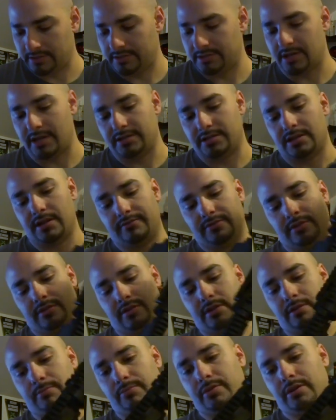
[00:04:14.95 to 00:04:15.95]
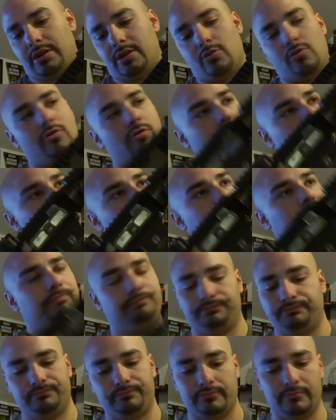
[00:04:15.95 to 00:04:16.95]
Sights and everything are pretty cool,
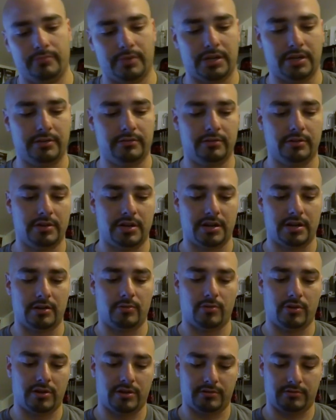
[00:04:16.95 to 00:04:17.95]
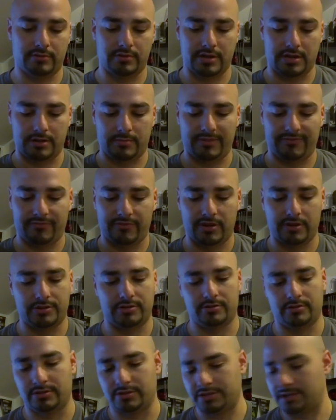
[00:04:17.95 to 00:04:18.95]
but they're not going to work. They're not going to be
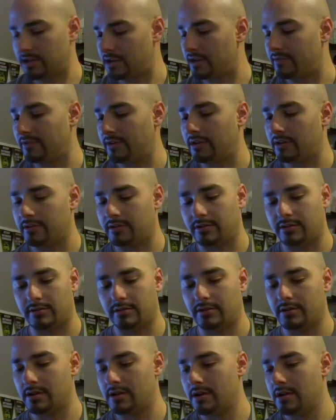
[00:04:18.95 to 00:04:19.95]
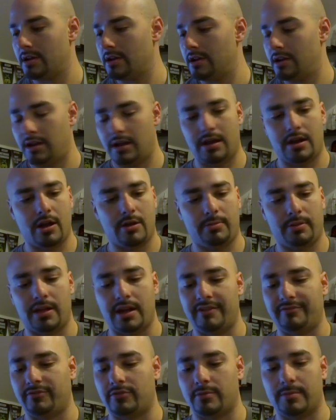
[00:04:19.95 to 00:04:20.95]
functional, just like every other AR
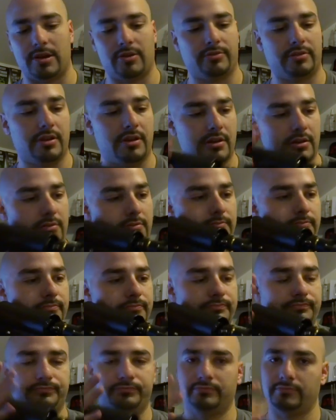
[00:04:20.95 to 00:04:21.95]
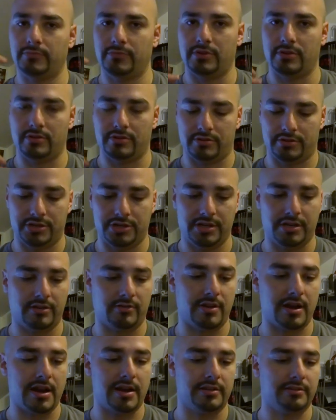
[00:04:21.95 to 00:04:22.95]
platform out there. Your cheek
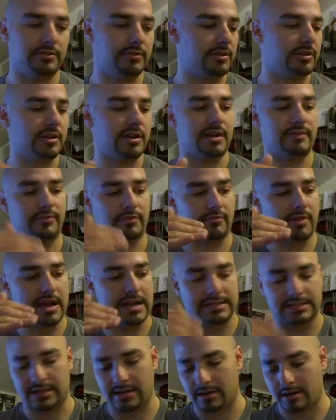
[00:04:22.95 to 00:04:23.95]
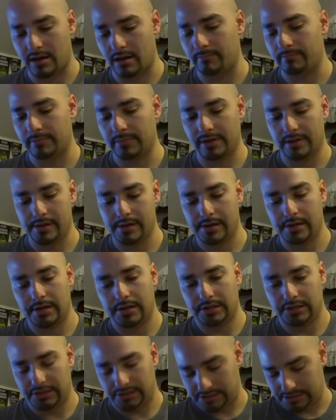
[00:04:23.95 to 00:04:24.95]
rise, you're going to have to rise that up,
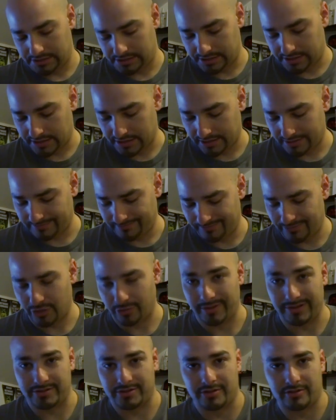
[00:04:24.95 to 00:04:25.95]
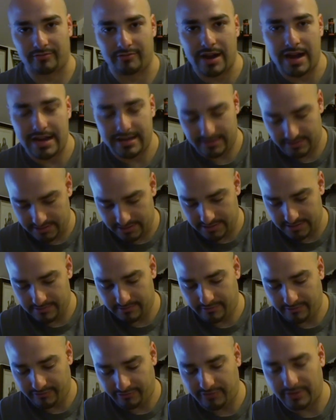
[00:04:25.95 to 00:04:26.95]
and nobody's going to rise
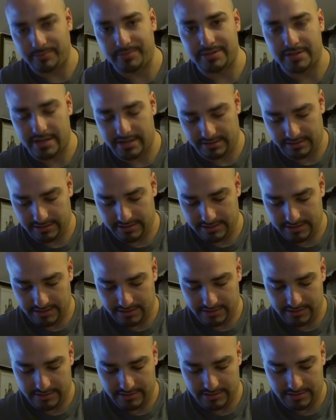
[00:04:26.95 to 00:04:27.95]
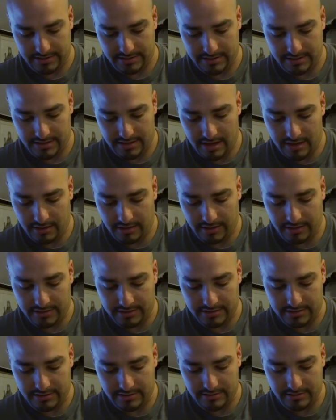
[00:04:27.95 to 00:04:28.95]
flip sights because that's just ugly
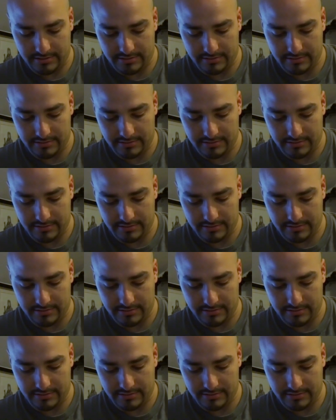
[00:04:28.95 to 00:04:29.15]
as